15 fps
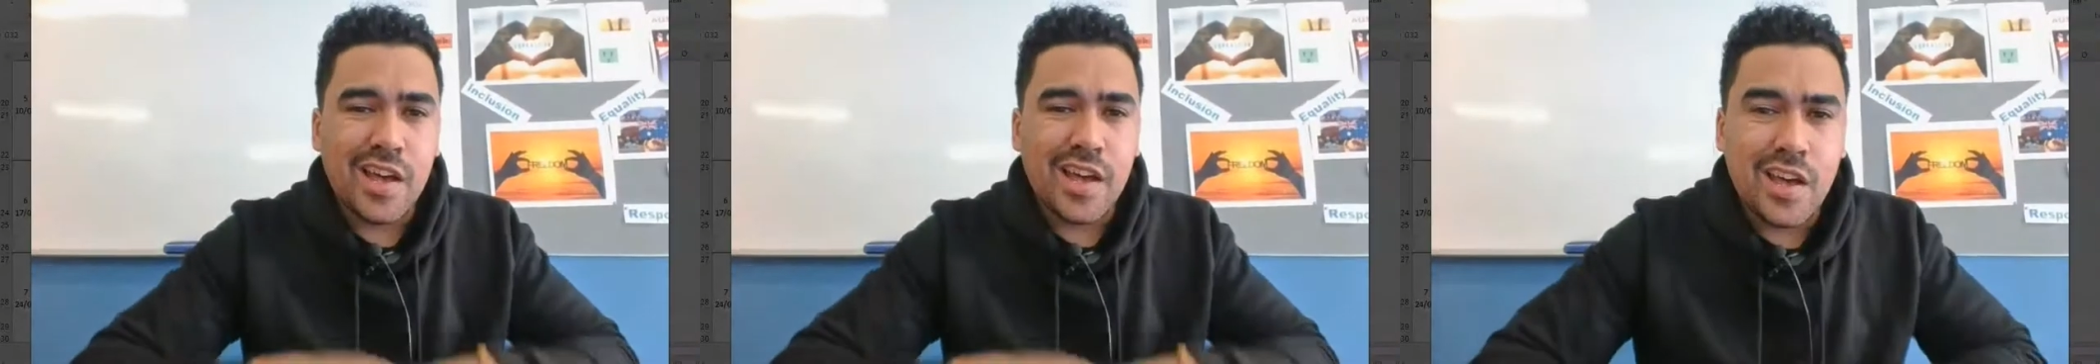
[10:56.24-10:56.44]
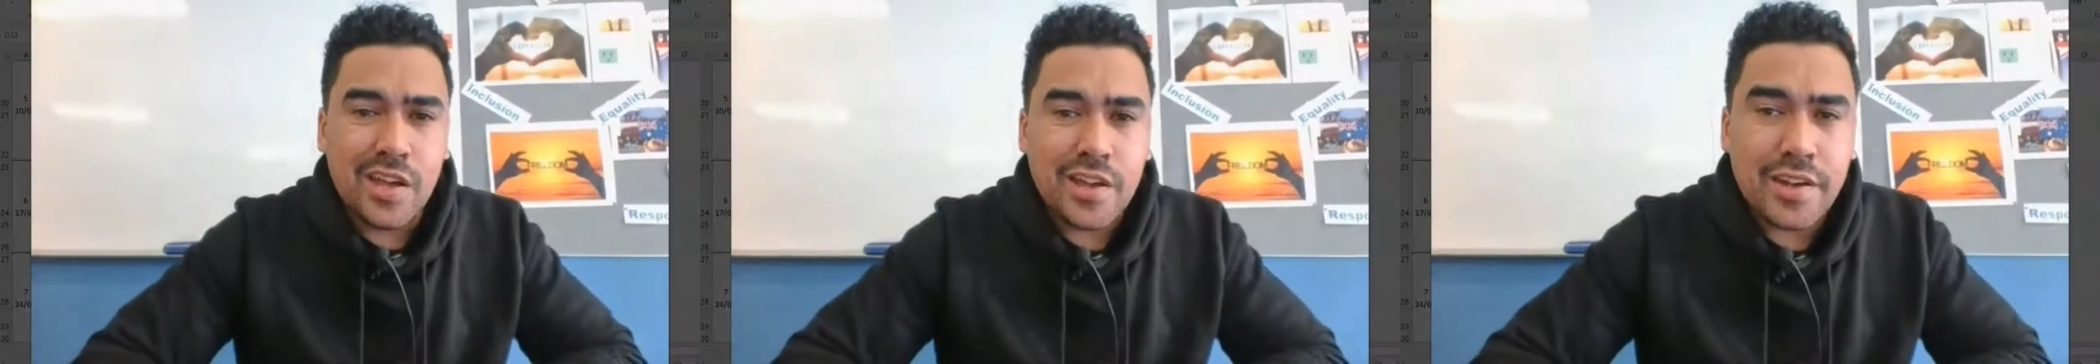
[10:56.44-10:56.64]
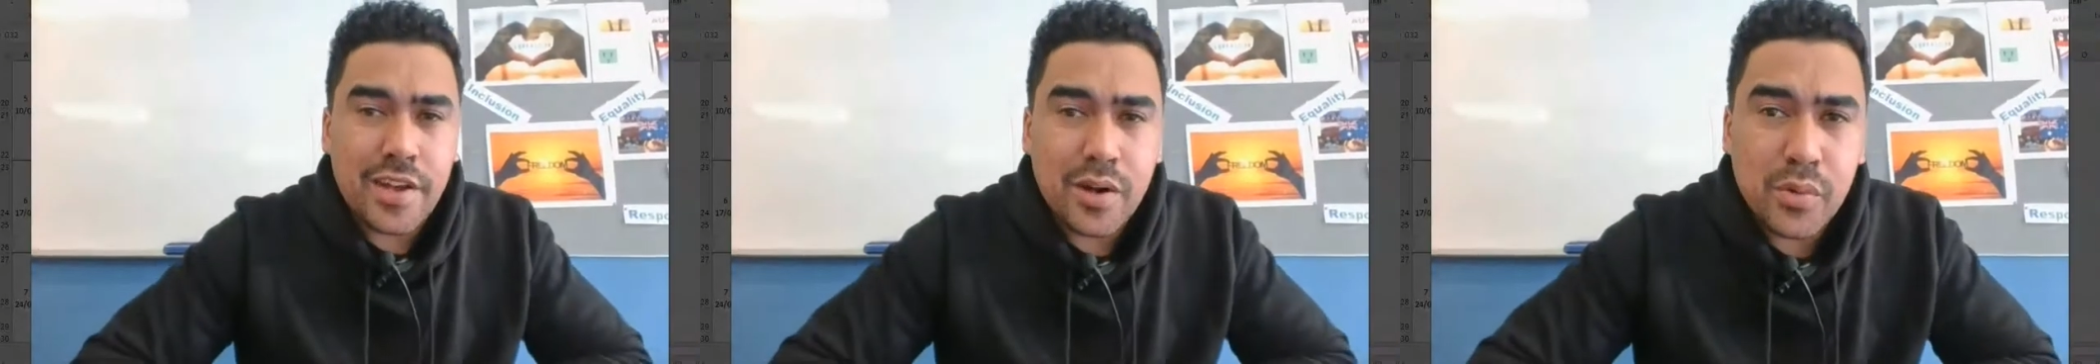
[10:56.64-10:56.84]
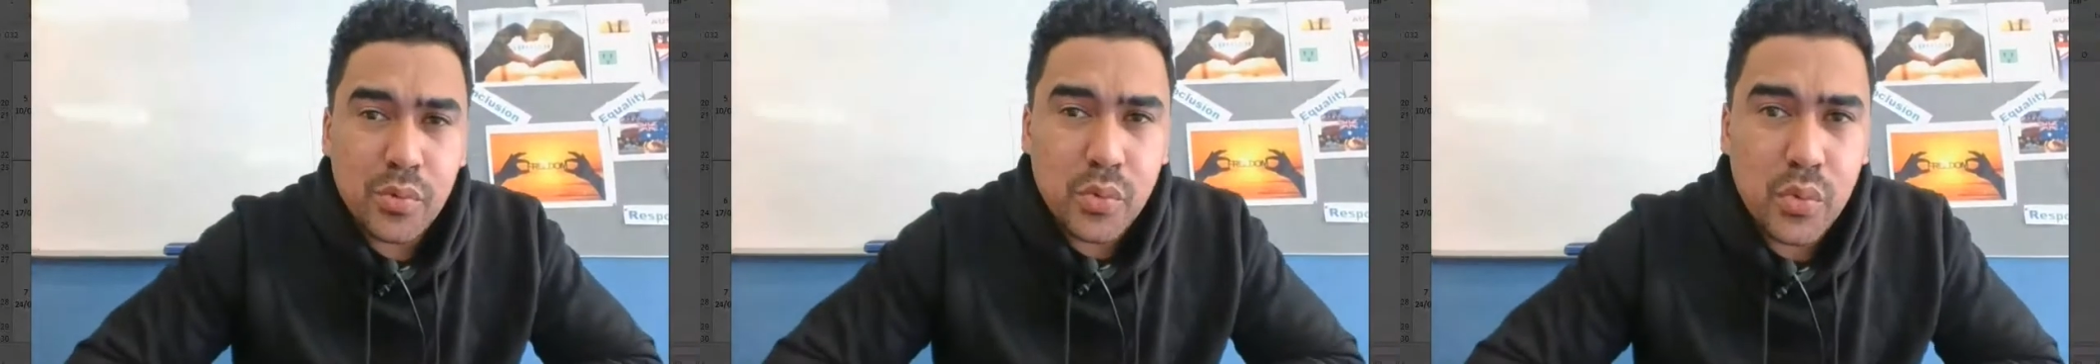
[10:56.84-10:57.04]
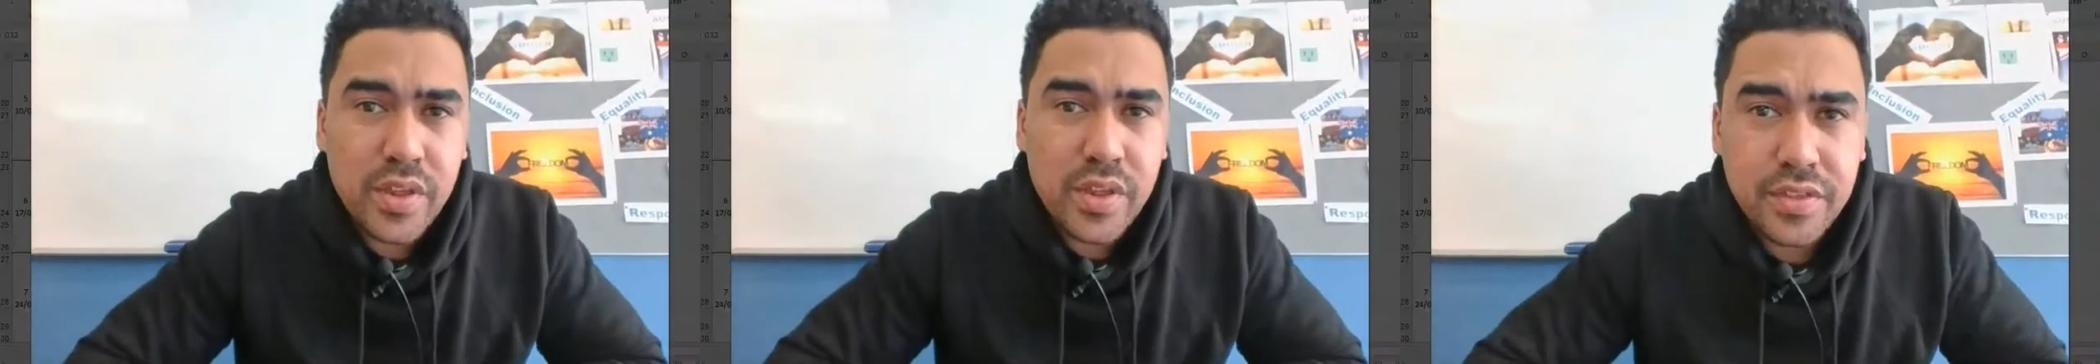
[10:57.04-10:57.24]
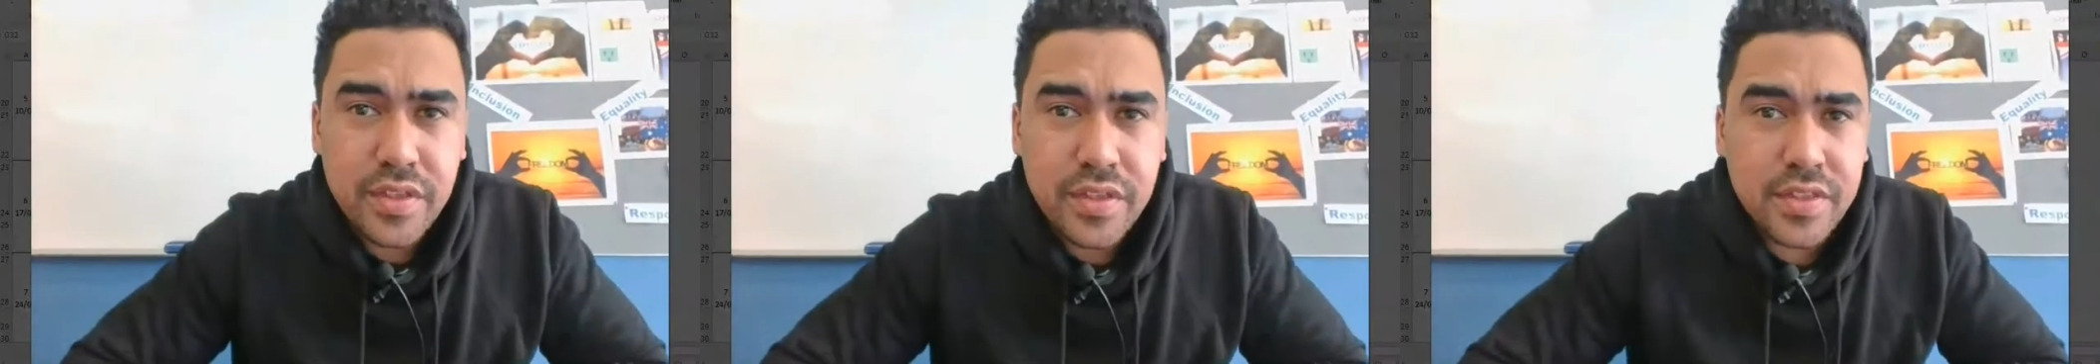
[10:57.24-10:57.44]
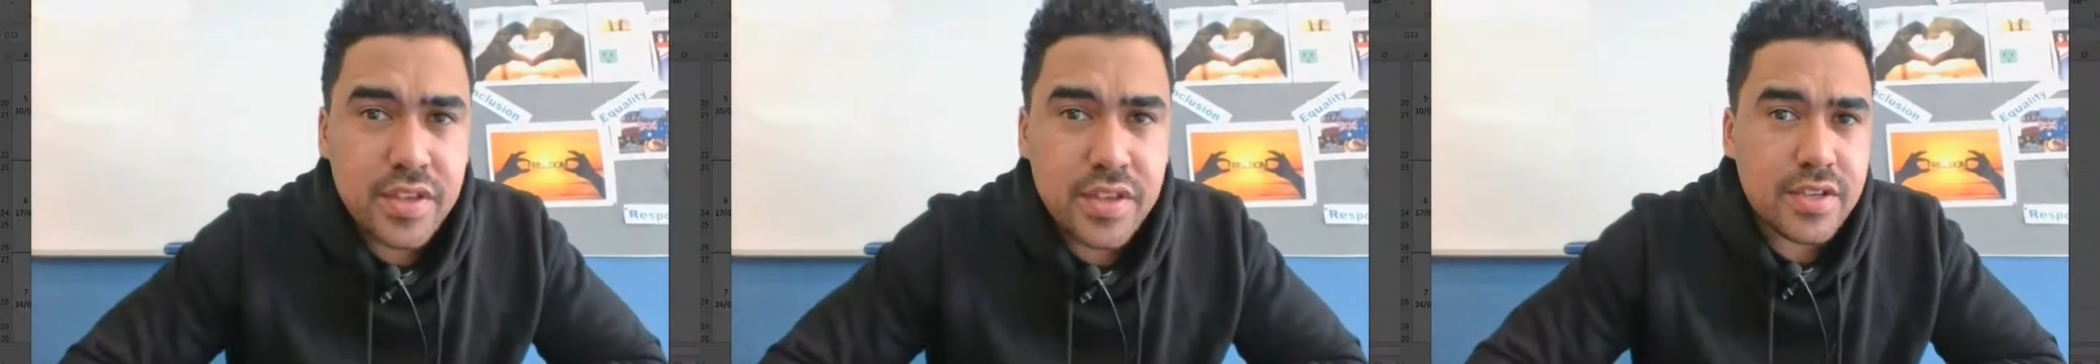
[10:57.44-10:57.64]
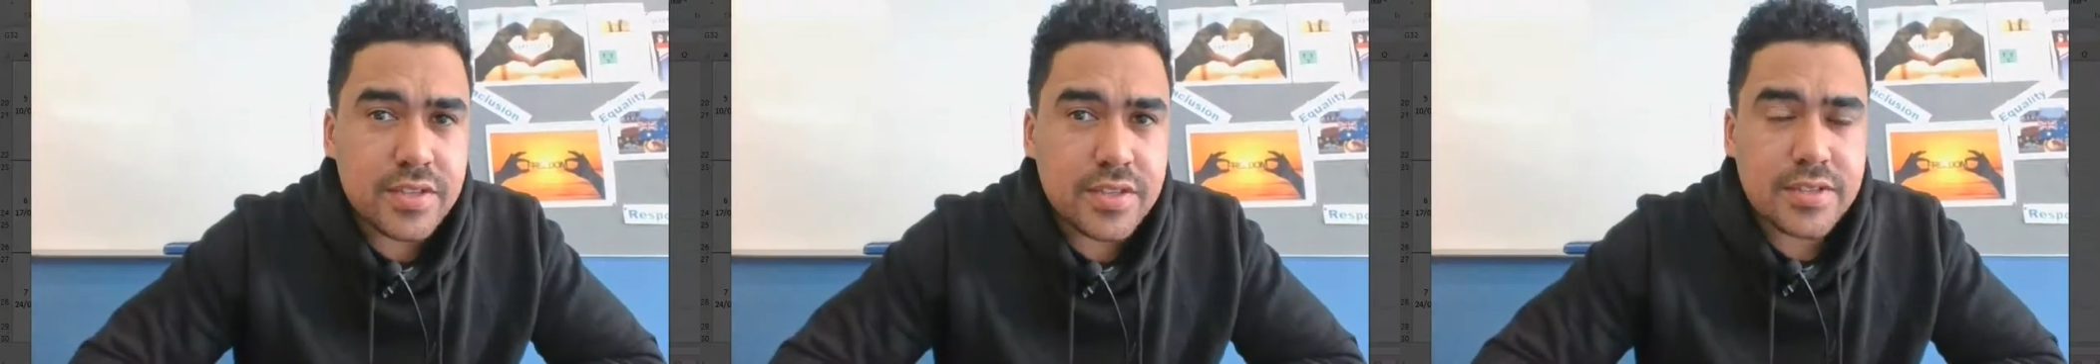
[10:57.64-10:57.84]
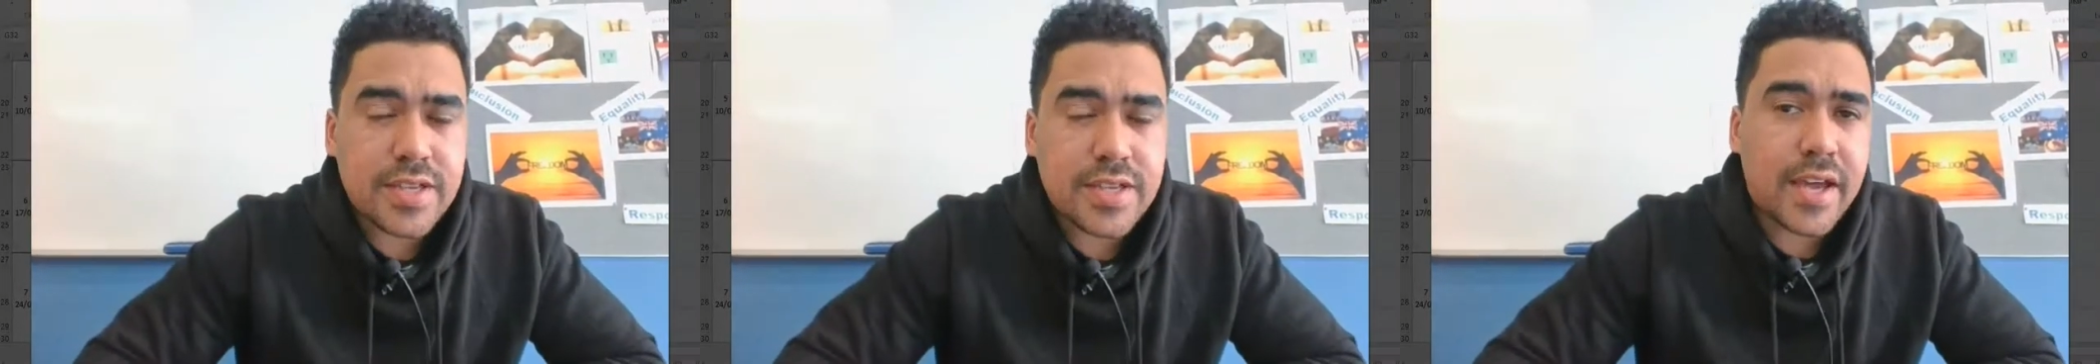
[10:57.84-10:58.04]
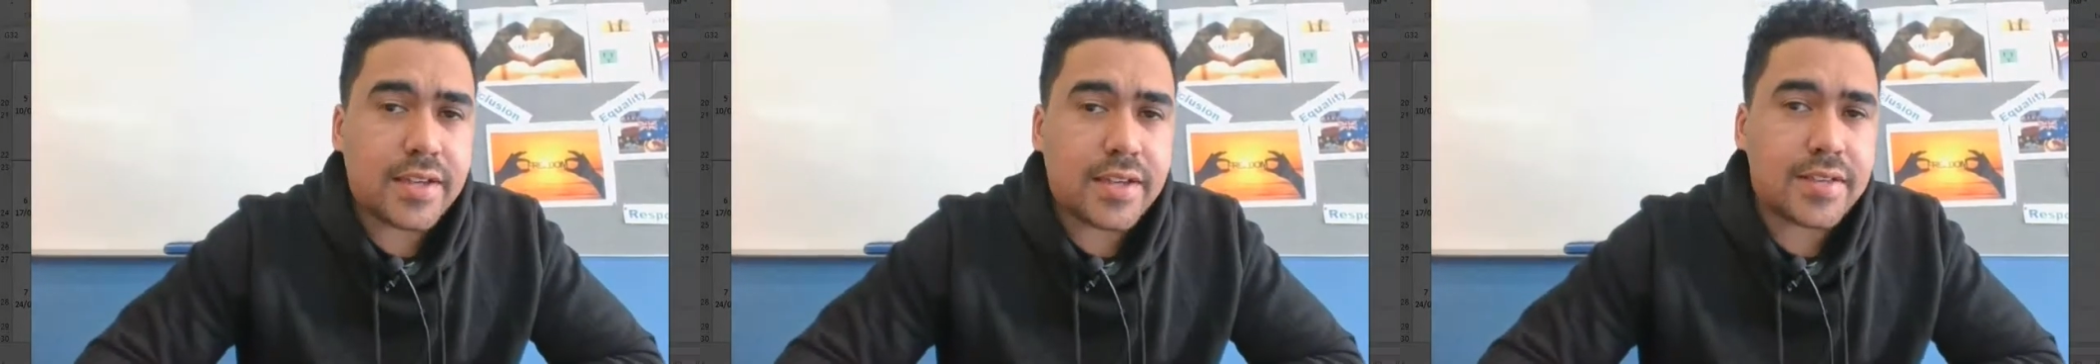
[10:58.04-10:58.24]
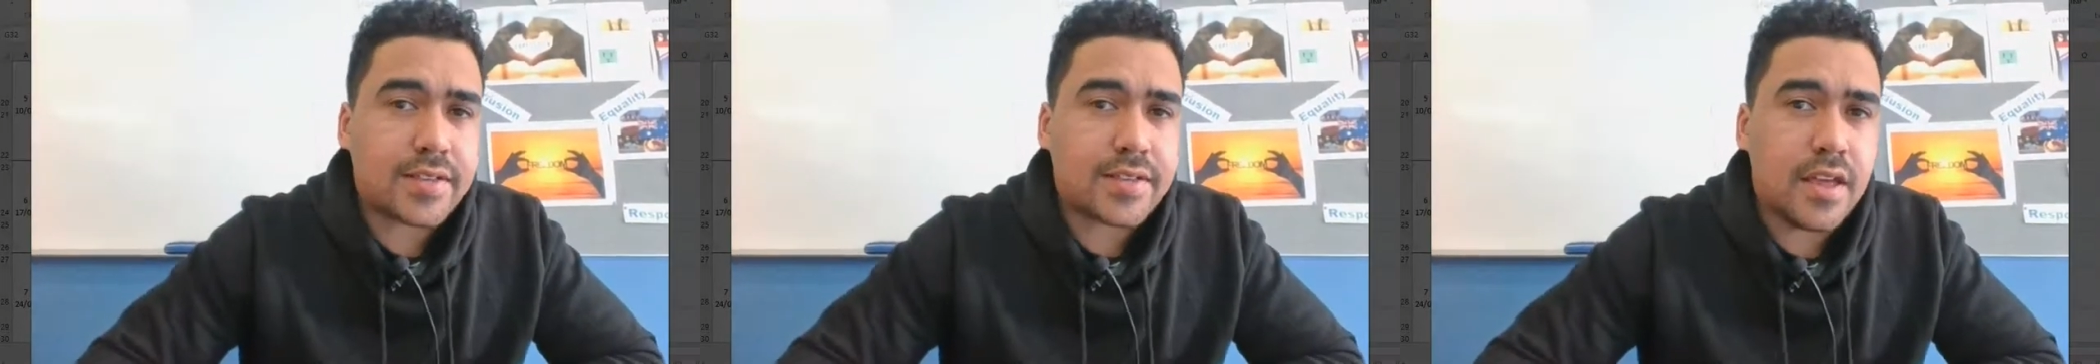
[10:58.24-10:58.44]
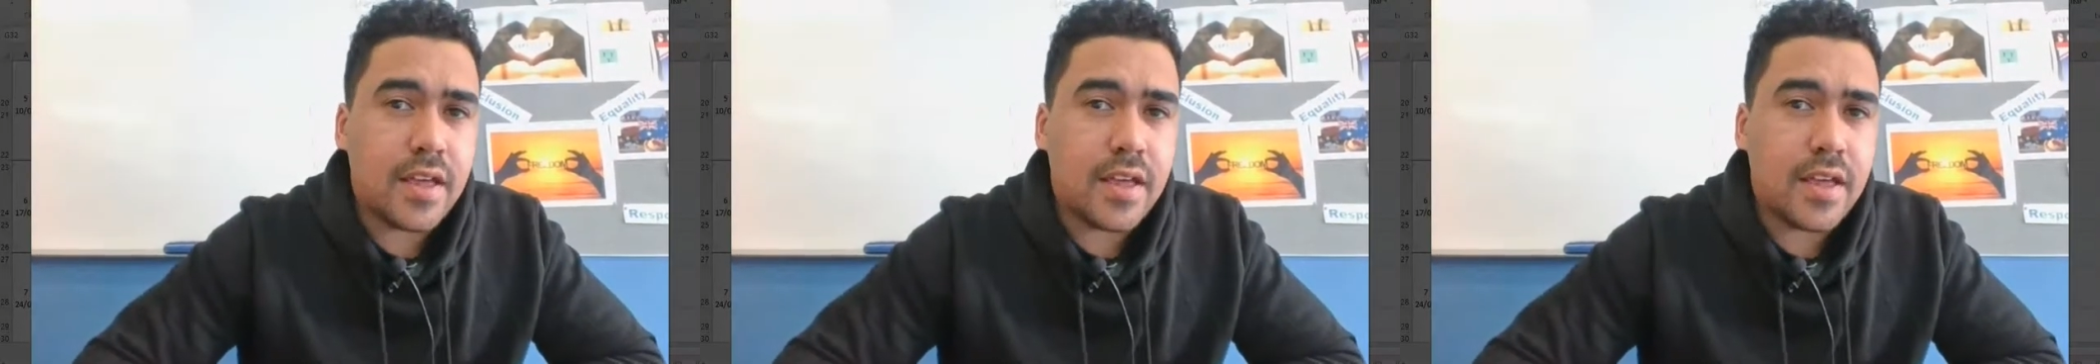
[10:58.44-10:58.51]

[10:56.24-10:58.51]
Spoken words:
Now, with the SACs,